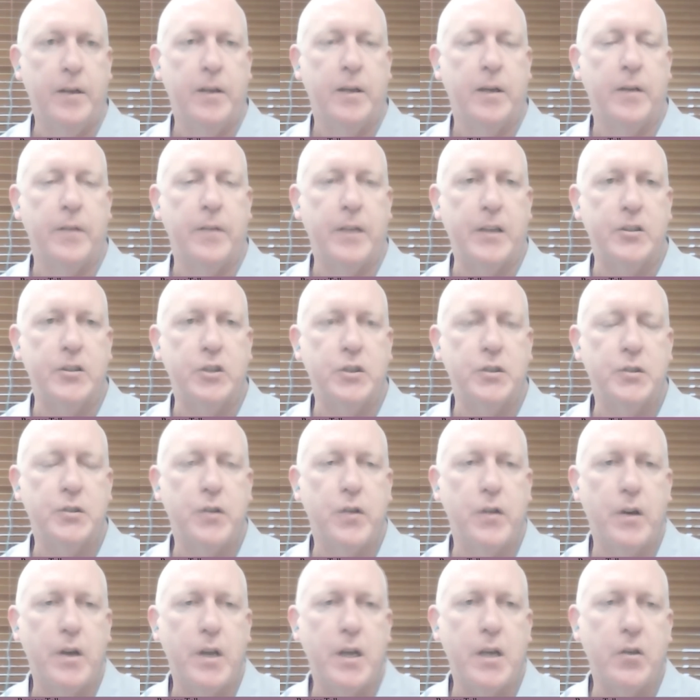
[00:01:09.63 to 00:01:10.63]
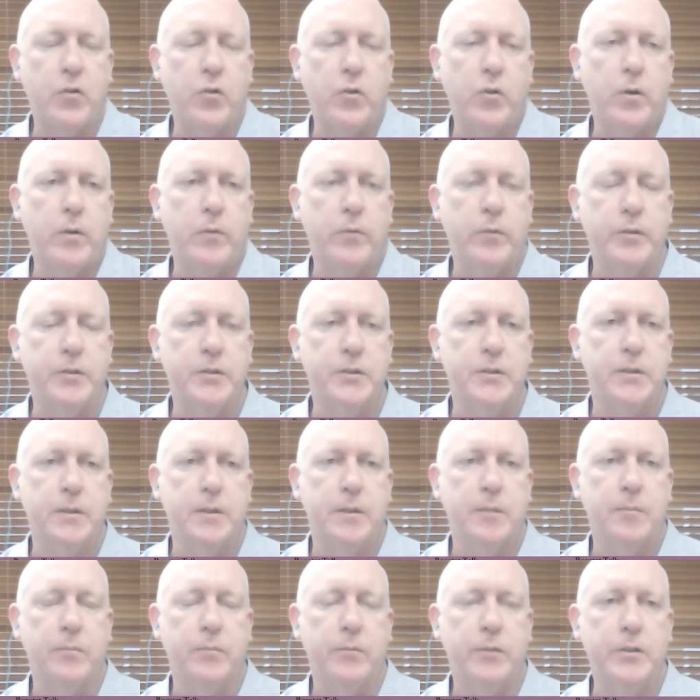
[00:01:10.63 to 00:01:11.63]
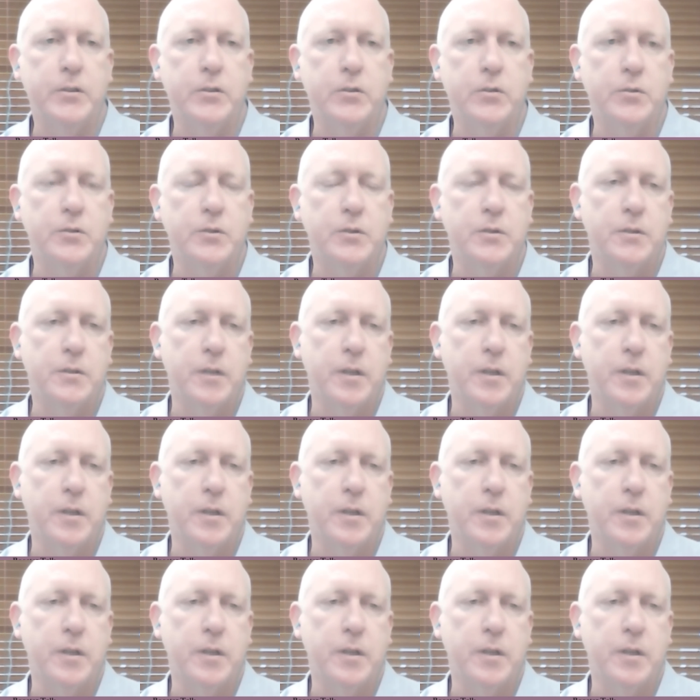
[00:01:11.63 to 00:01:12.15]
and that's just the near surface um, resources.